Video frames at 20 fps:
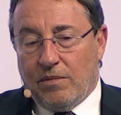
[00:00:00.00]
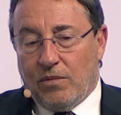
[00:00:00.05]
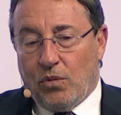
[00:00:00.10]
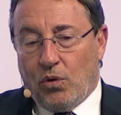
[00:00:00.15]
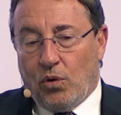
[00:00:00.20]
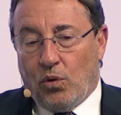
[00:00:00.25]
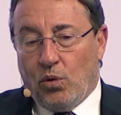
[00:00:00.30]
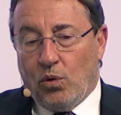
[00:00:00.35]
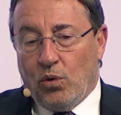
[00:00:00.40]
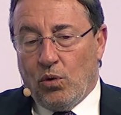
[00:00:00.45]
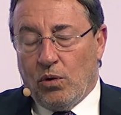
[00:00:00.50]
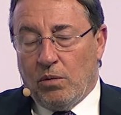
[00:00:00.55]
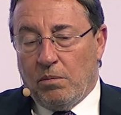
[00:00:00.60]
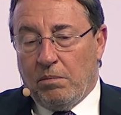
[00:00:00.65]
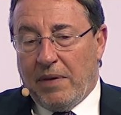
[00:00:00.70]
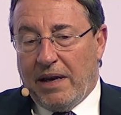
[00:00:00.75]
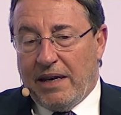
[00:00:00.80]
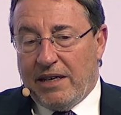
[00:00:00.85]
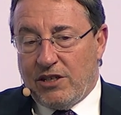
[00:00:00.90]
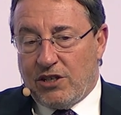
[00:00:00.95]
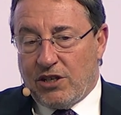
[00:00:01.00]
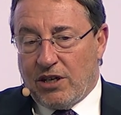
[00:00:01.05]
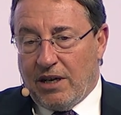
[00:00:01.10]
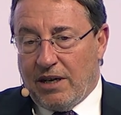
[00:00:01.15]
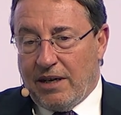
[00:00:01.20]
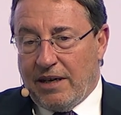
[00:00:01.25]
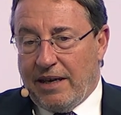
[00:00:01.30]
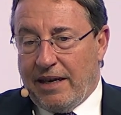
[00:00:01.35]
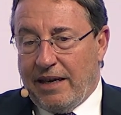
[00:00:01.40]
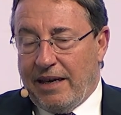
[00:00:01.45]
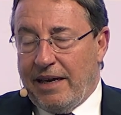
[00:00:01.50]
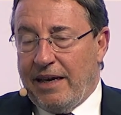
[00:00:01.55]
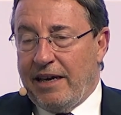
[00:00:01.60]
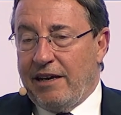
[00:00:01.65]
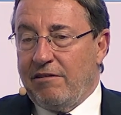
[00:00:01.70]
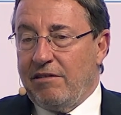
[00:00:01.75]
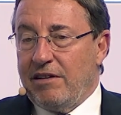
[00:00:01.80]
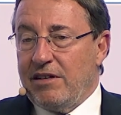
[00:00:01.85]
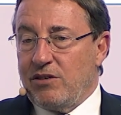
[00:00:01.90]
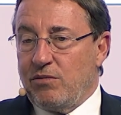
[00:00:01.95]
all major
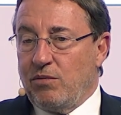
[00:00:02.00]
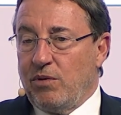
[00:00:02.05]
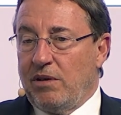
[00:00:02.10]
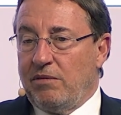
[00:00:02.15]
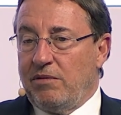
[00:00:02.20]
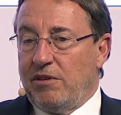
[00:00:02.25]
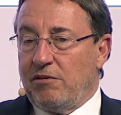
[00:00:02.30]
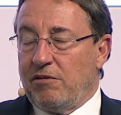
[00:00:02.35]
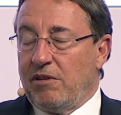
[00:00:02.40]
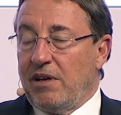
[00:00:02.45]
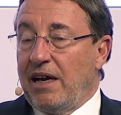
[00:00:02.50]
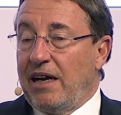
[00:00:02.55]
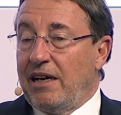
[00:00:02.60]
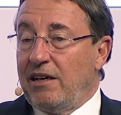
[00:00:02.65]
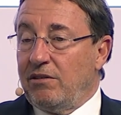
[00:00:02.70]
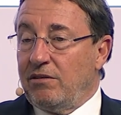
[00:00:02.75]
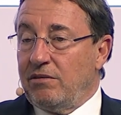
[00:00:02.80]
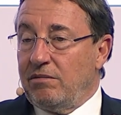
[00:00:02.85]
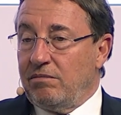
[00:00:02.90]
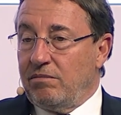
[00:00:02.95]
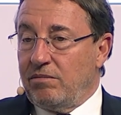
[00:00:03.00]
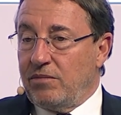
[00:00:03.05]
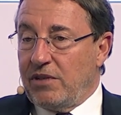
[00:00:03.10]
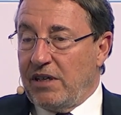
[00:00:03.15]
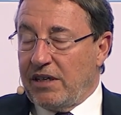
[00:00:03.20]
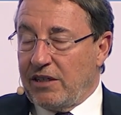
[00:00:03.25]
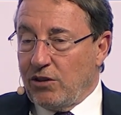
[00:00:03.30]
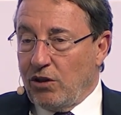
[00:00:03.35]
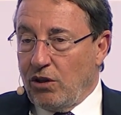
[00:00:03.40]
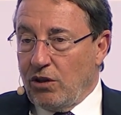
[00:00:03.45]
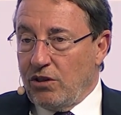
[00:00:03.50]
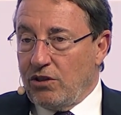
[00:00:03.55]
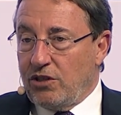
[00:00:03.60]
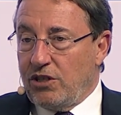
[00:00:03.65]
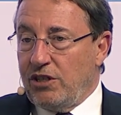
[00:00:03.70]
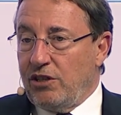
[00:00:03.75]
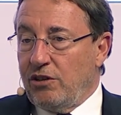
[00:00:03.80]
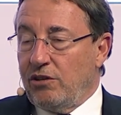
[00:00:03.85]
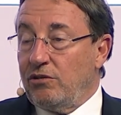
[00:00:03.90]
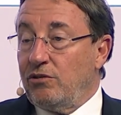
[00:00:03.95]
areas where we rely on
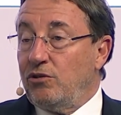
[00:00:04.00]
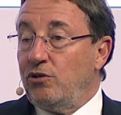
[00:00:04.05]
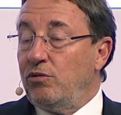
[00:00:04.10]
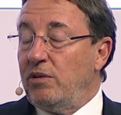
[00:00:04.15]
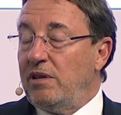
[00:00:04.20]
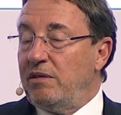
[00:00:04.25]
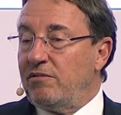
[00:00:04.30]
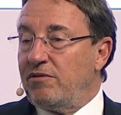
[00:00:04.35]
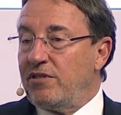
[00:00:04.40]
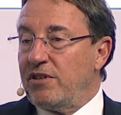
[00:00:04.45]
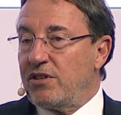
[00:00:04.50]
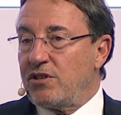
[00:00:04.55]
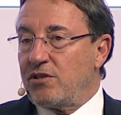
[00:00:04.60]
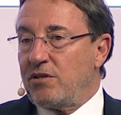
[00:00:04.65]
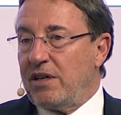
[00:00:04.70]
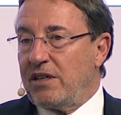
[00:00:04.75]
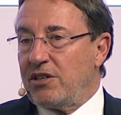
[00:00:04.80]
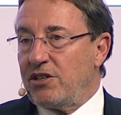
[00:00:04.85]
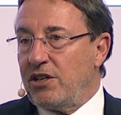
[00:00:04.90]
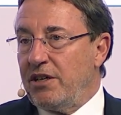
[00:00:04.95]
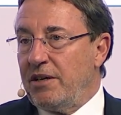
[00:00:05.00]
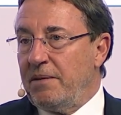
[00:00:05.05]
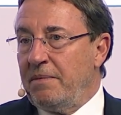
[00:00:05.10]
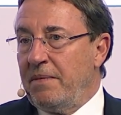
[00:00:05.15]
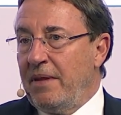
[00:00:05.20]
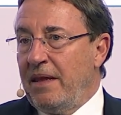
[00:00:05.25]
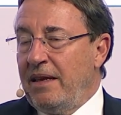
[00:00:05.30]
technology, on new infrastructure,